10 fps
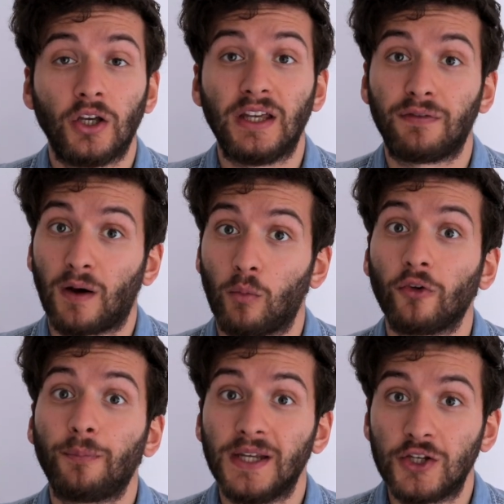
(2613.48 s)
if I
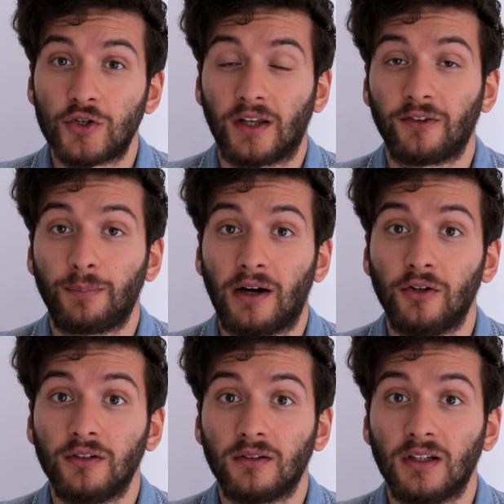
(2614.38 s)
was being
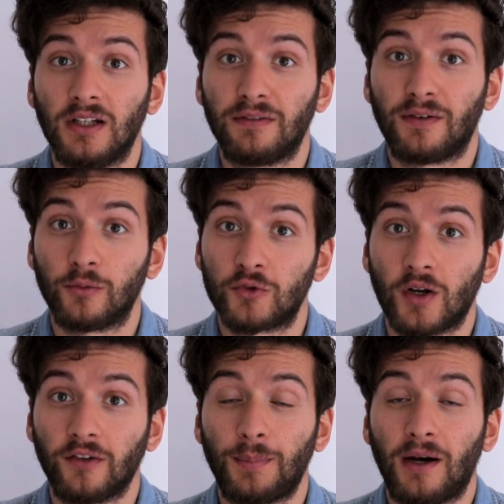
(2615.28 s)
transparent, and if I was
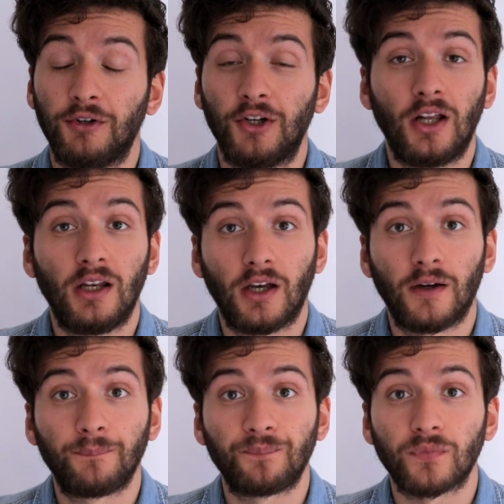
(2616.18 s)
transparent
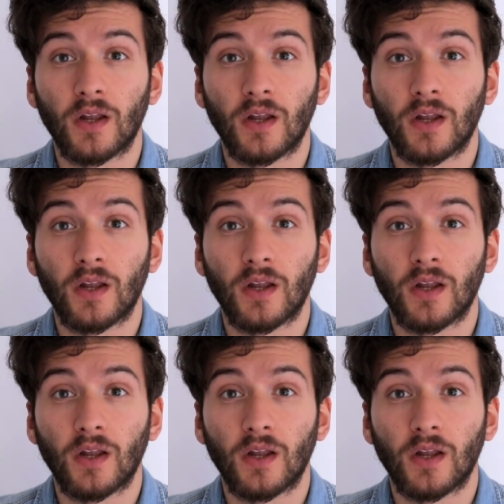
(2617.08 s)
earlier,